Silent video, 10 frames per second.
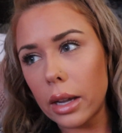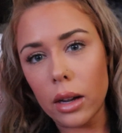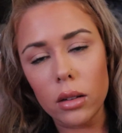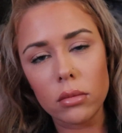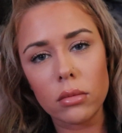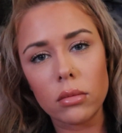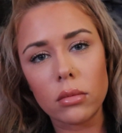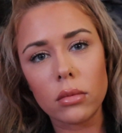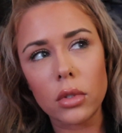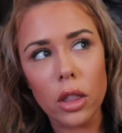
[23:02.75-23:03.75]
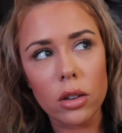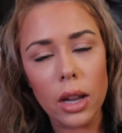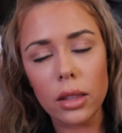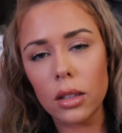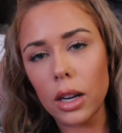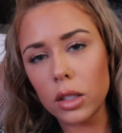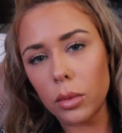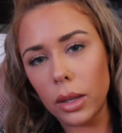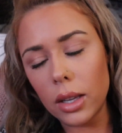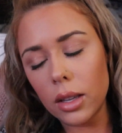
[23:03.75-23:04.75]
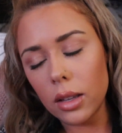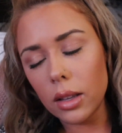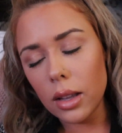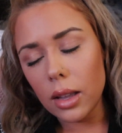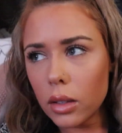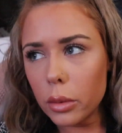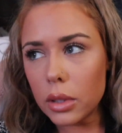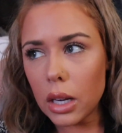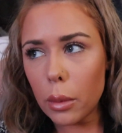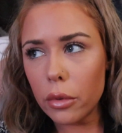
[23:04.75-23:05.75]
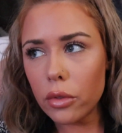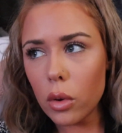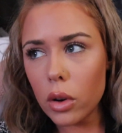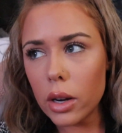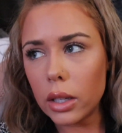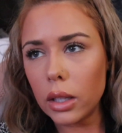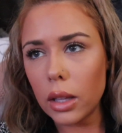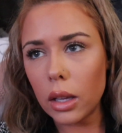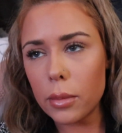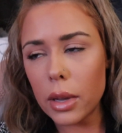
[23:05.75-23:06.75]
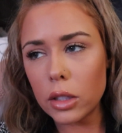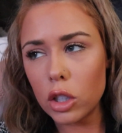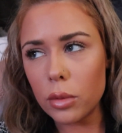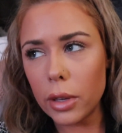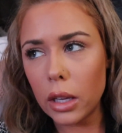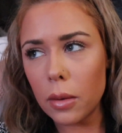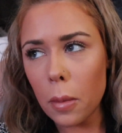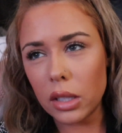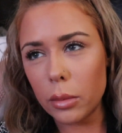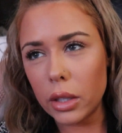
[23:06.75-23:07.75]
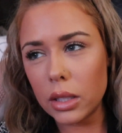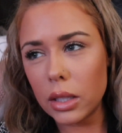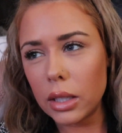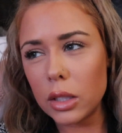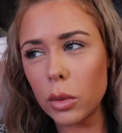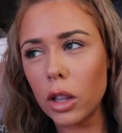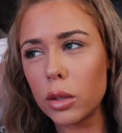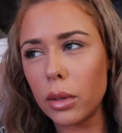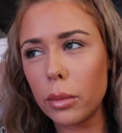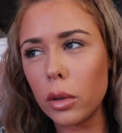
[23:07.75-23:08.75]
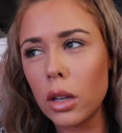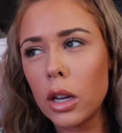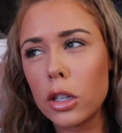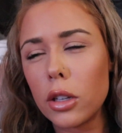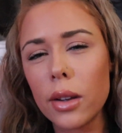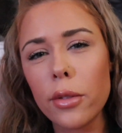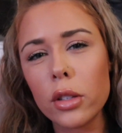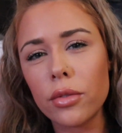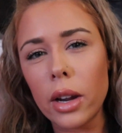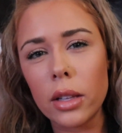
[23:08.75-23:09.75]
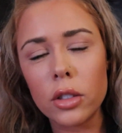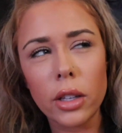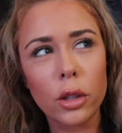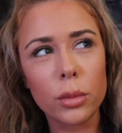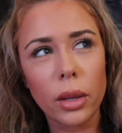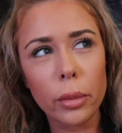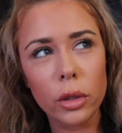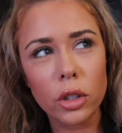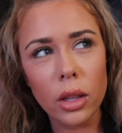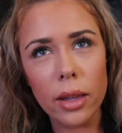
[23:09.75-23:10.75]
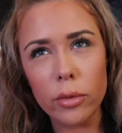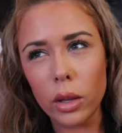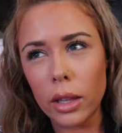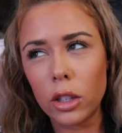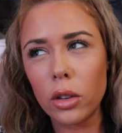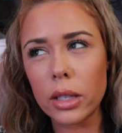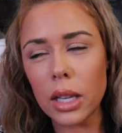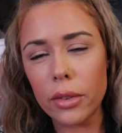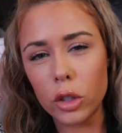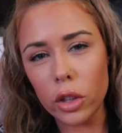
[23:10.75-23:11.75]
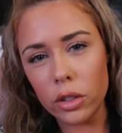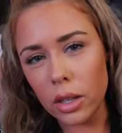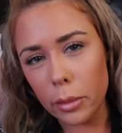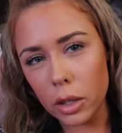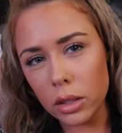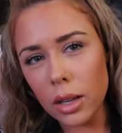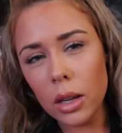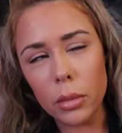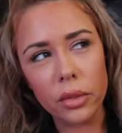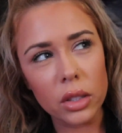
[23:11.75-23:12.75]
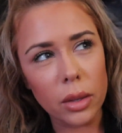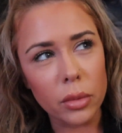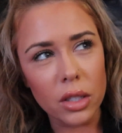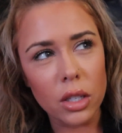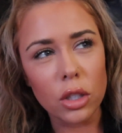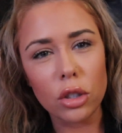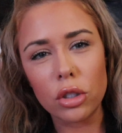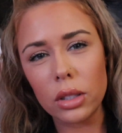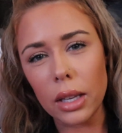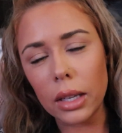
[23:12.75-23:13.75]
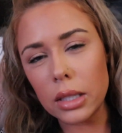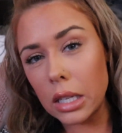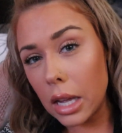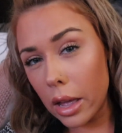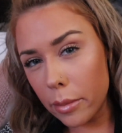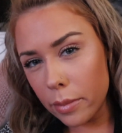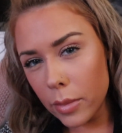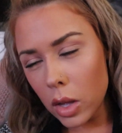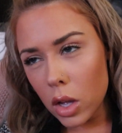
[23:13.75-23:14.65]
hang out another night the next week. It was the day before, and he like messaged me for some reason. He's one of those people. Do you have those friends or like those people in your life where like you guys have each other's numbers, but for some reason you just like DM